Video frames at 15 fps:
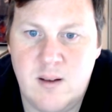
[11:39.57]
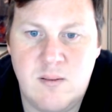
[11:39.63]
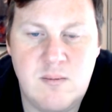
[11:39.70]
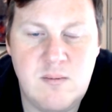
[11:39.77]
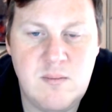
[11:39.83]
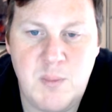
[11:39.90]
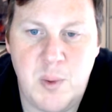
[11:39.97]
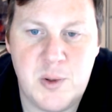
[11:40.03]

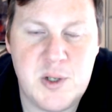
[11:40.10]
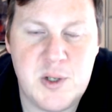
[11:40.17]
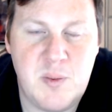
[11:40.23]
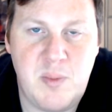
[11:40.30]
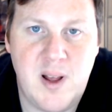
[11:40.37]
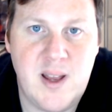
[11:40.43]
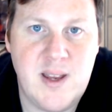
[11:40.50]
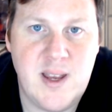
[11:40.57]

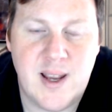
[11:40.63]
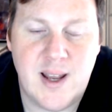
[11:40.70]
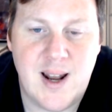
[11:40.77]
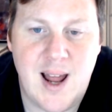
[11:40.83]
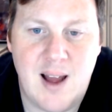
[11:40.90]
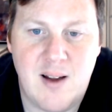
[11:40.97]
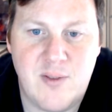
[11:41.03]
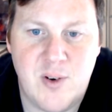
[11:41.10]
multiplayer, you can
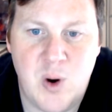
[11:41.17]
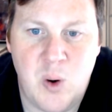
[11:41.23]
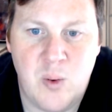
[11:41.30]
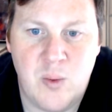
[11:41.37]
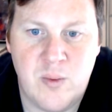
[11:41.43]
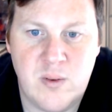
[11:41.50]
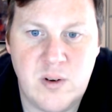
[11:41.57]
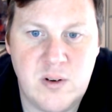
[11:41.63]
have your
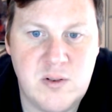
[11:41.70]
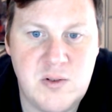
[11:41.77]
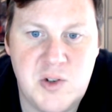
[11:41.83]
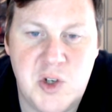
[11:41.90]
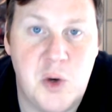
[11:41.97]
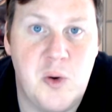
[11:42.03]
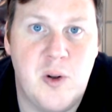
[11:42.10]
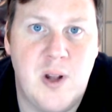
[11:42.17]
own
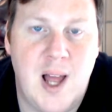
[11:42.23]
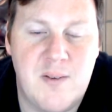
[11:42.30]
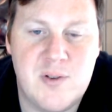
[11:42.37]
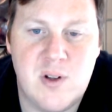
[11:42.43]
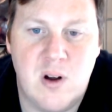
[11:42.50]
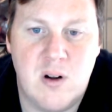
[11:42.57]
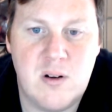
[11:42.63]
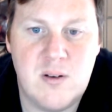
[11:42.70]
2
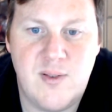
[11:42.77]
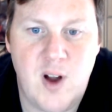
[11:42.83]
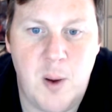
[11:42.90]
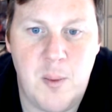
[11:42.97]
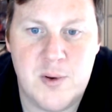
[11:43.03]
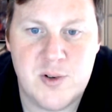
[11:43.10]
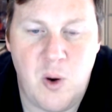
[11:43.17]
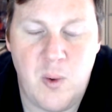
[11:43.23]
livestock
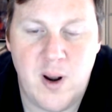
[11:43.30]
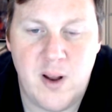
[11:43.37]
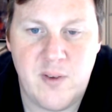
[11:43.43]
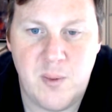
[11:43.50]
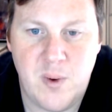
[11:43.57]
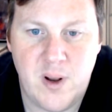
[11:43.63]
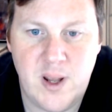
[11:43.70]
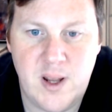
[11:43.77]
farmers or whatever you
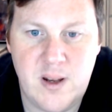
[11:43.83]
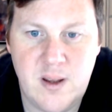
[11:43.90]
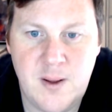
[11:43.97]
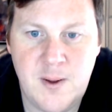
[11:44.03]
wanted.